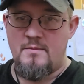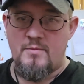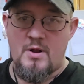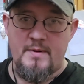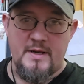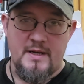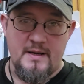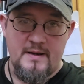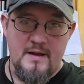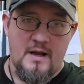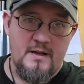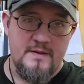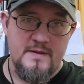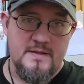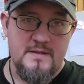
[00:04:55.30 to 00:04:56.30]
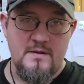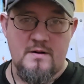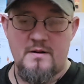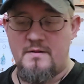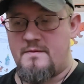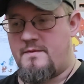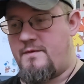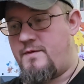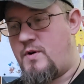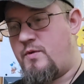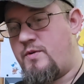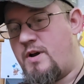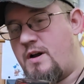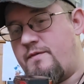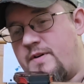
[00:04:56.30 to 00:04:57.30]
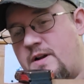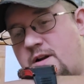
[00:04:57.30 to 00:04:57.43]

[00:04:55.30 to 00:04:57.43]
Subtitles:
Probably gonna knock this darn phone off of